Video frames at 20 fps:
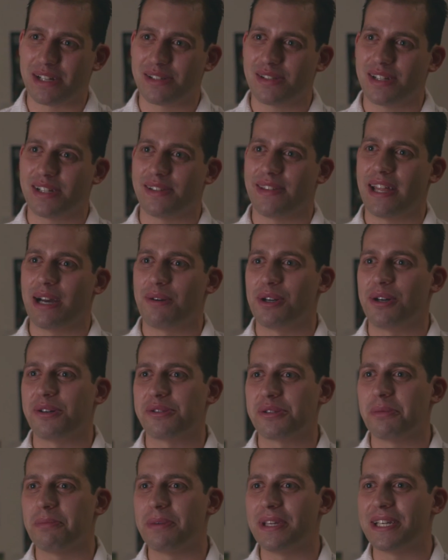It makes sense that
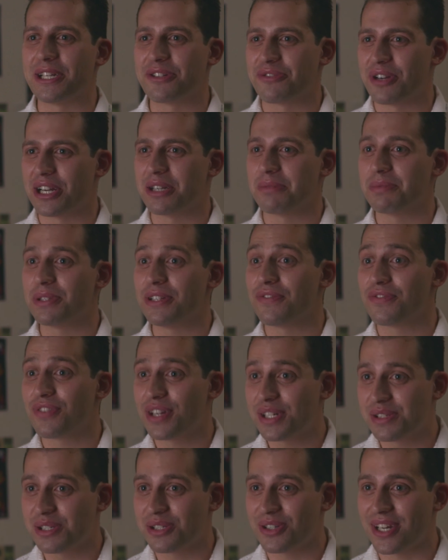would also be incredibly
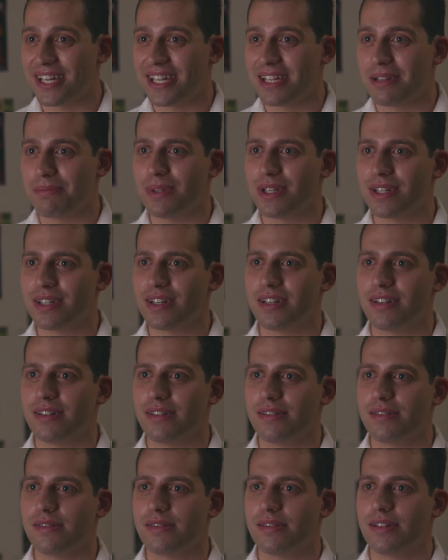frustrating
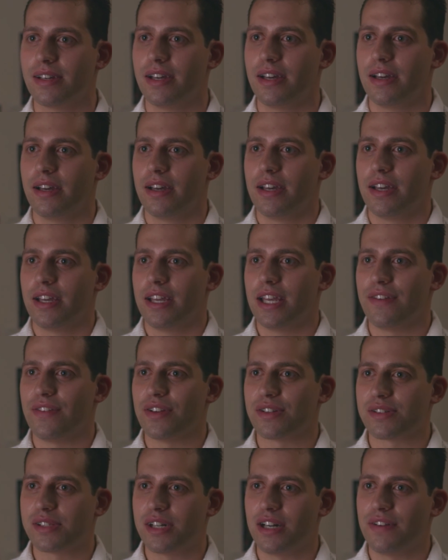because
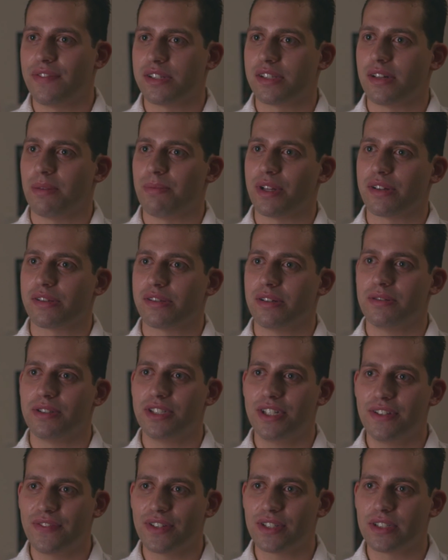if you're solving something so